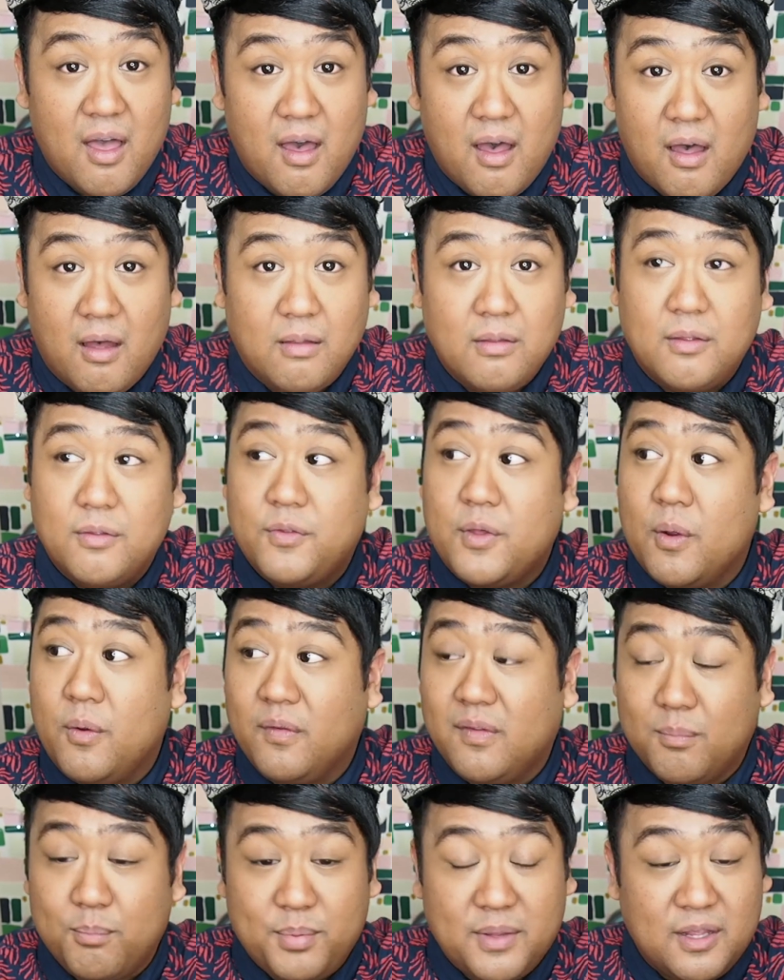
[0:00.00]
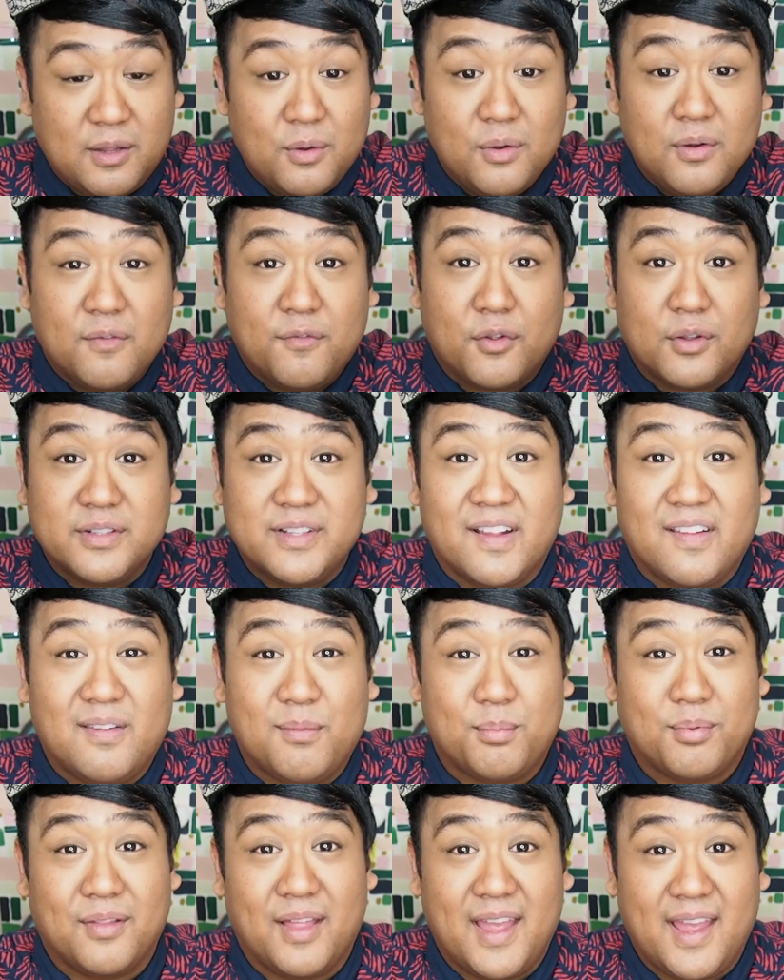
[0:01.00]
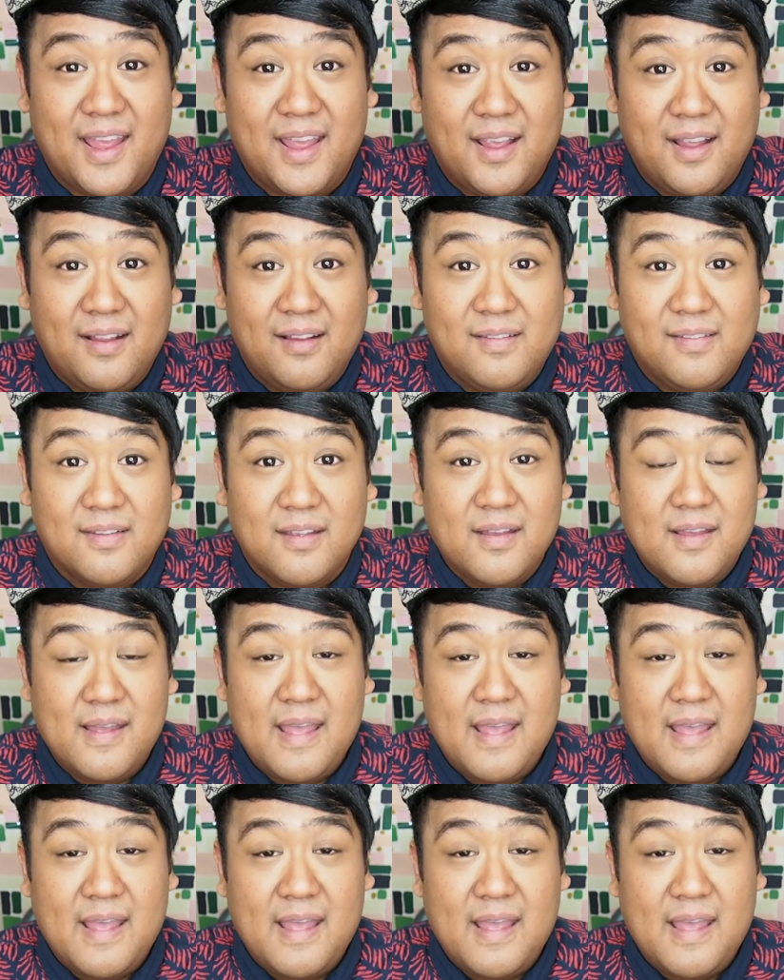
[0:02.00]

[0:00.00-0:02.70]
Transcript: all of those beautiful displays